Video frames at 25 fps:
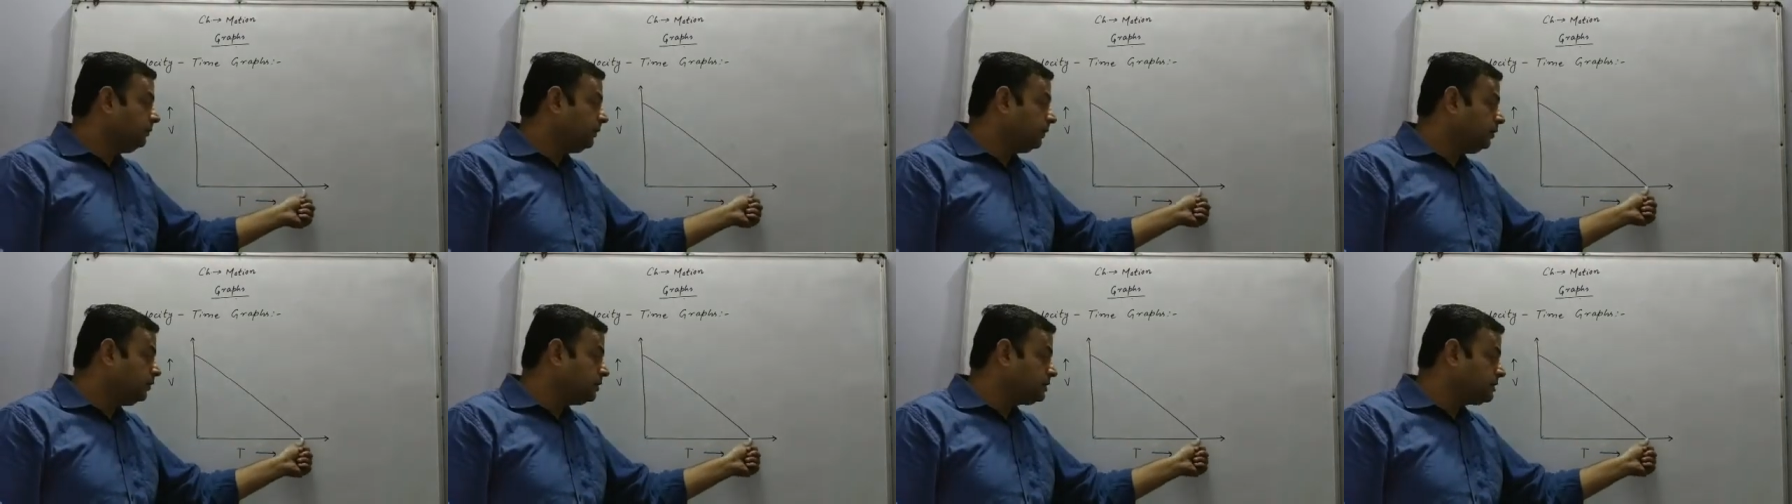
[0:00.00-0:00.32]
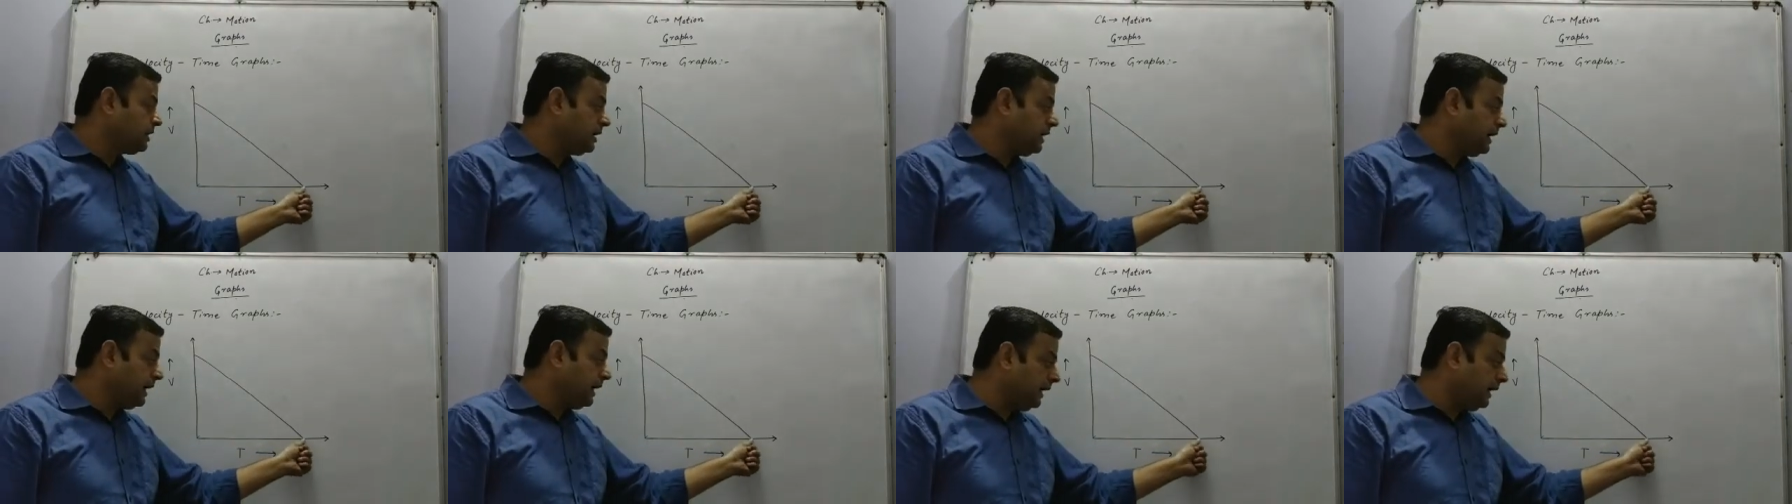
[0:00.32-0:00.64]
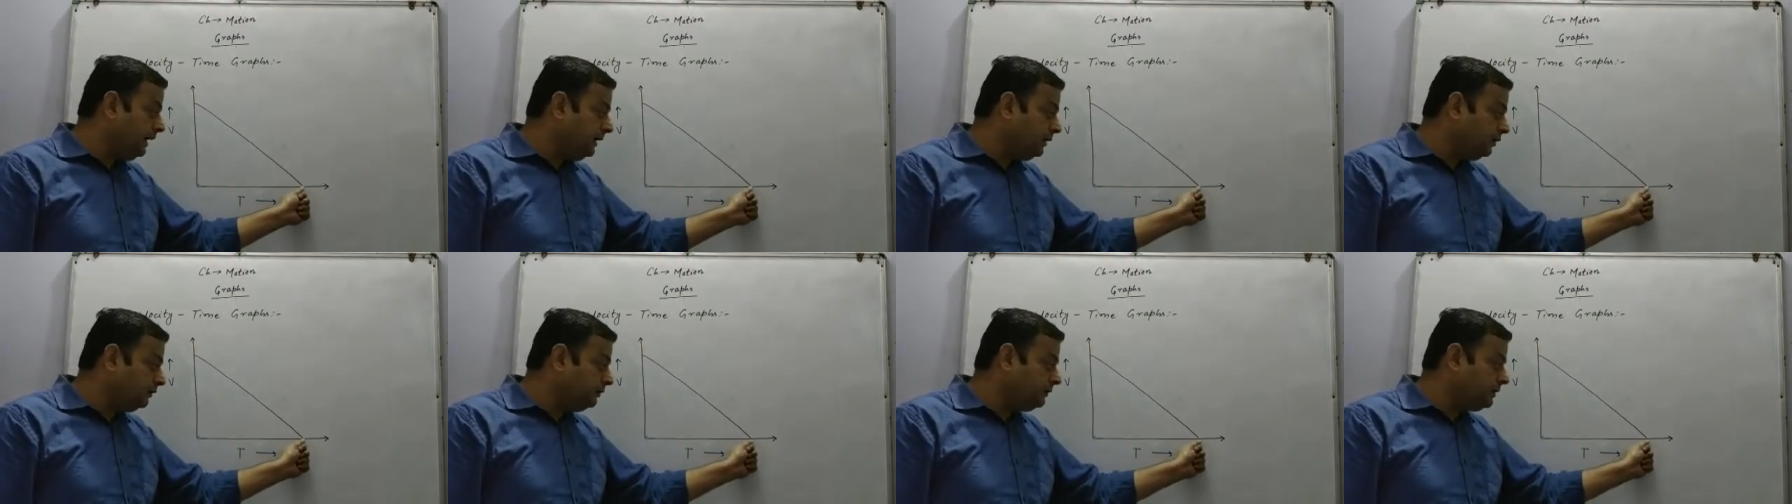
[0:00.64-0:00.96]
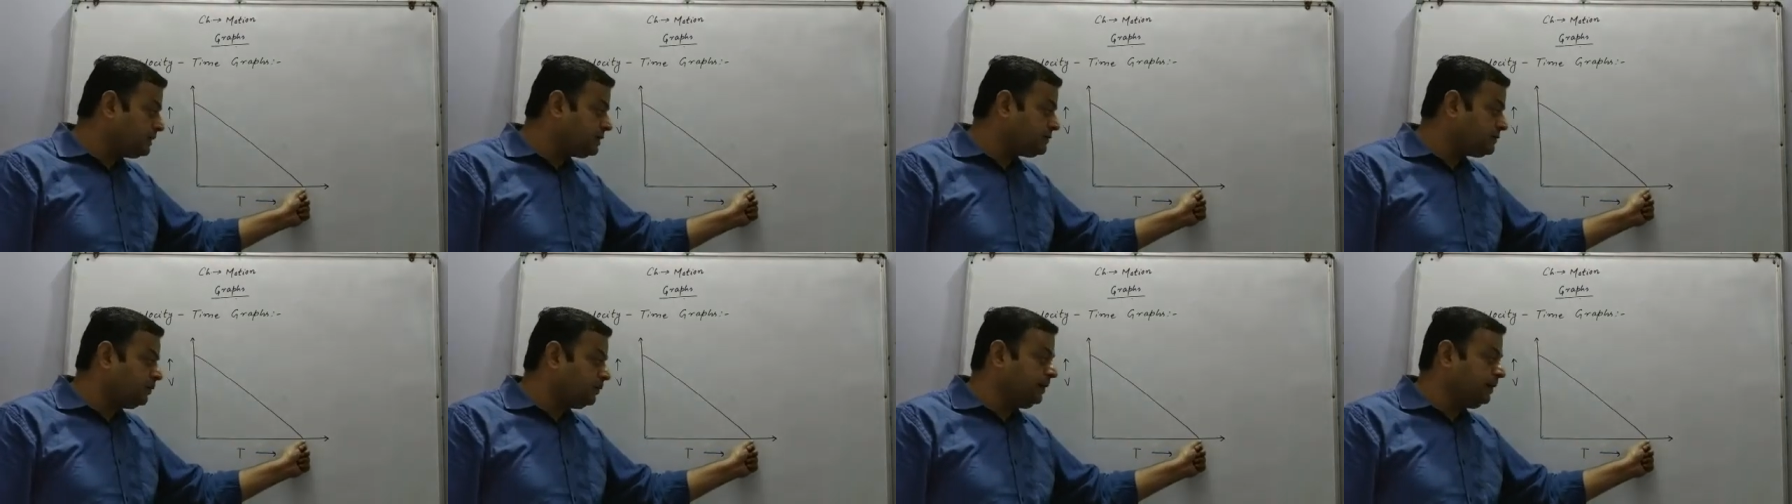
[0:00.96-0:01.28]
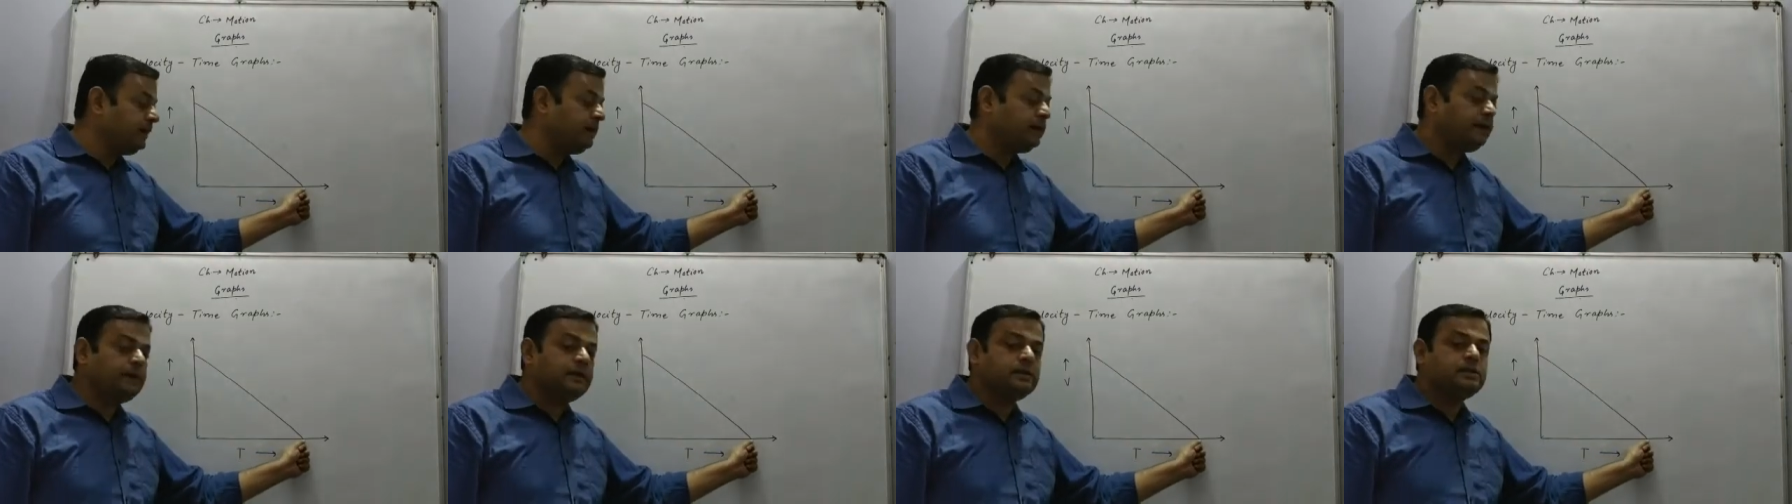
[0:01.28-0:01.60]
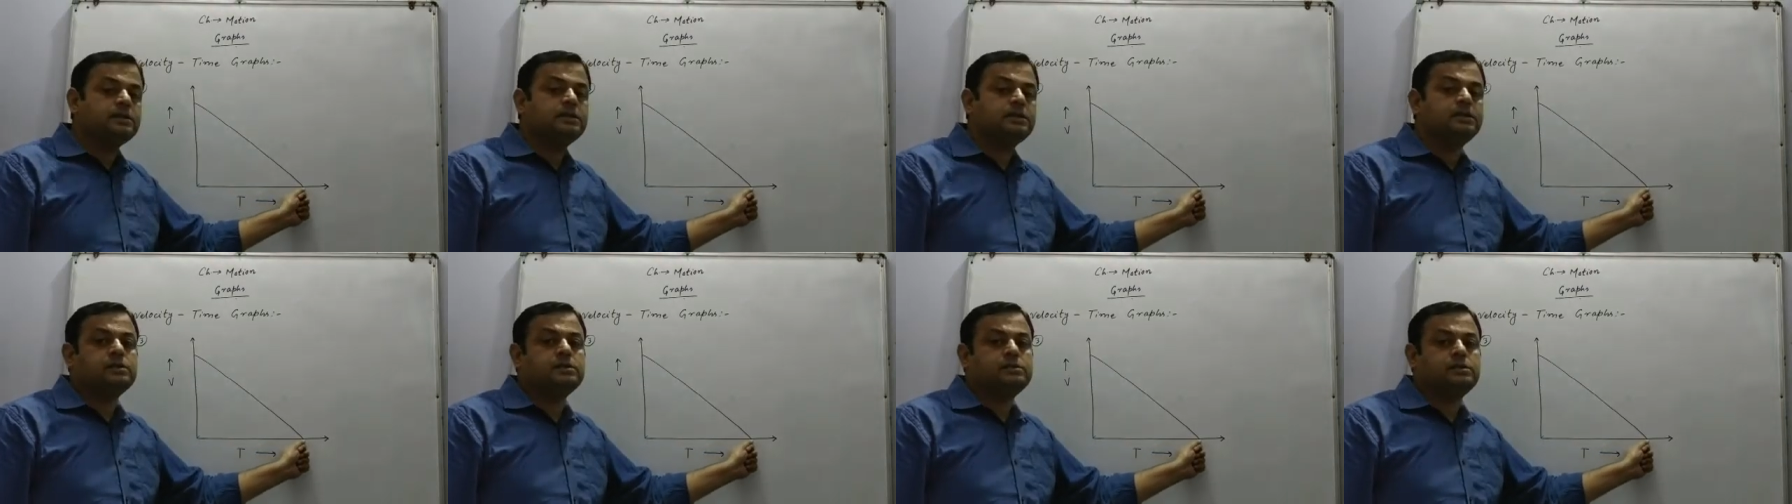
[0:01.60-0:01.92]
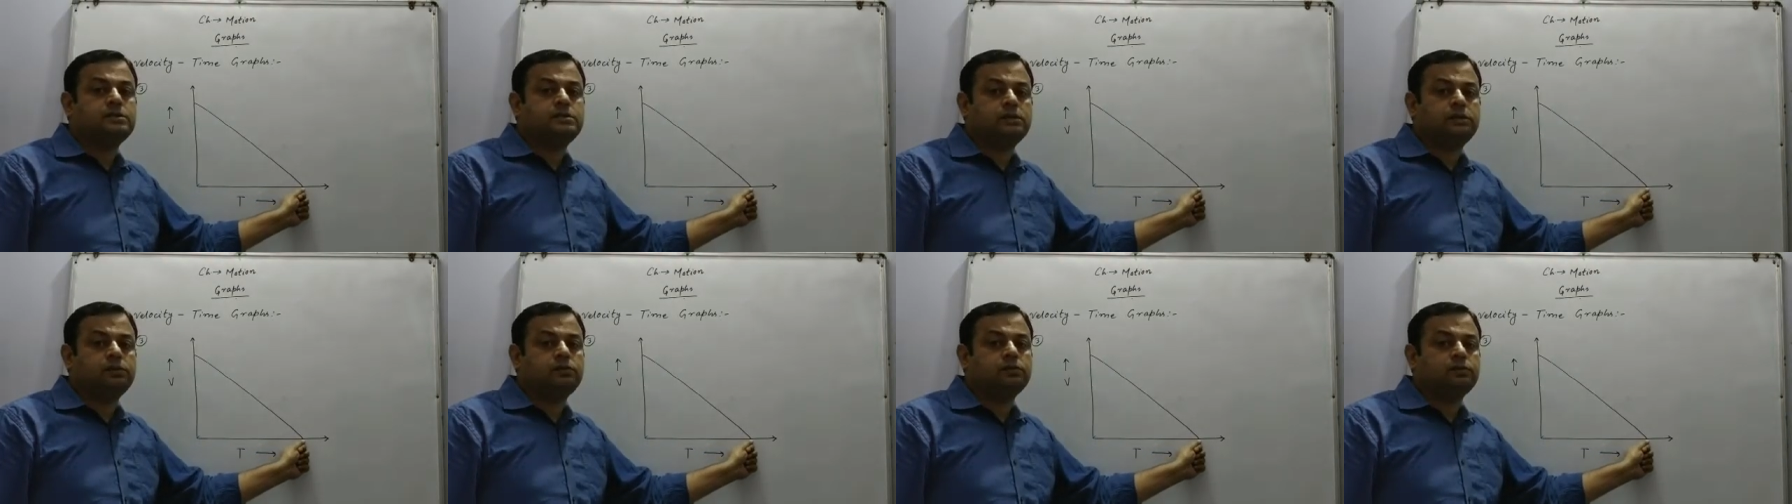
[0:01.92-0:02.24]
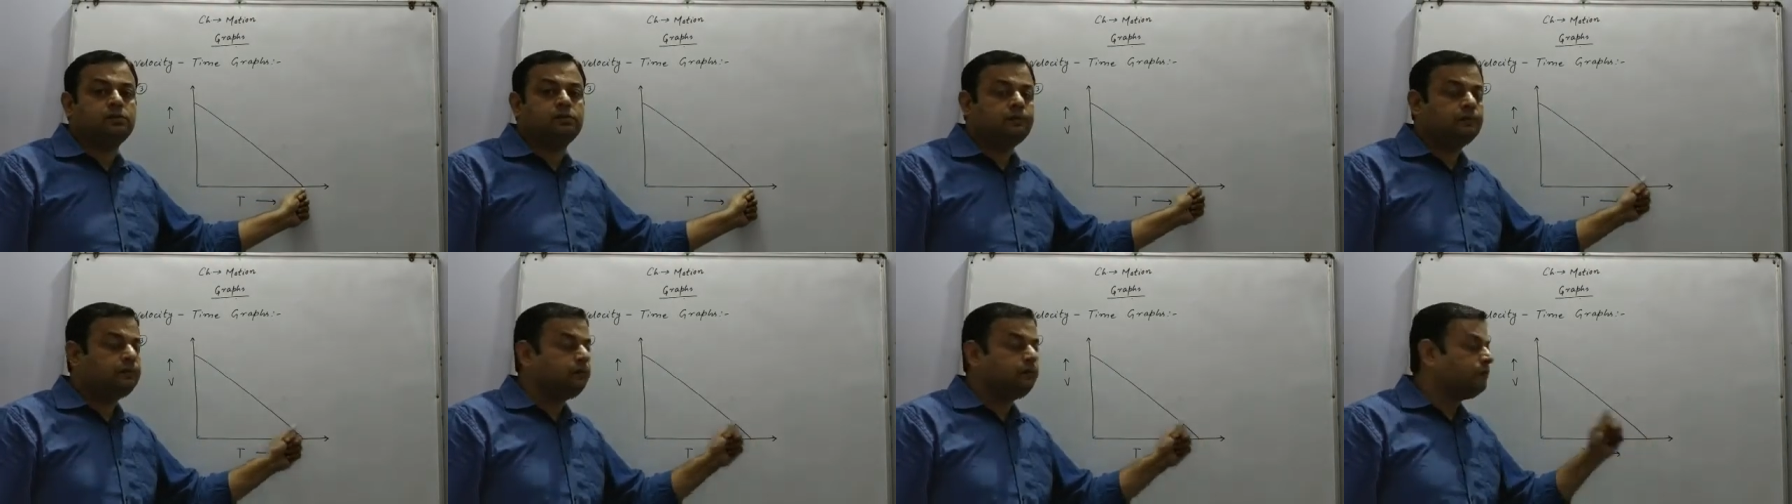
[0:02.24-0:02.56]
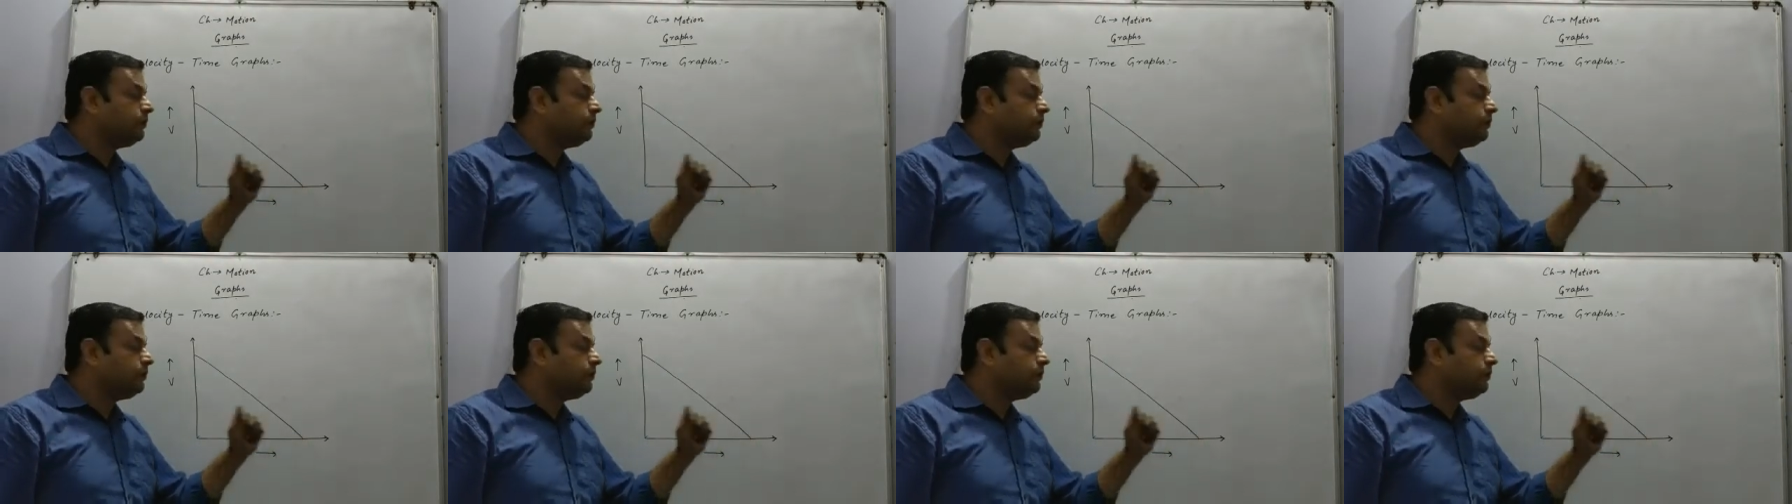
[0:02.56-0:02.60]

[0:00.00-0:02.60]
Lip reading: because the height of this point is 0.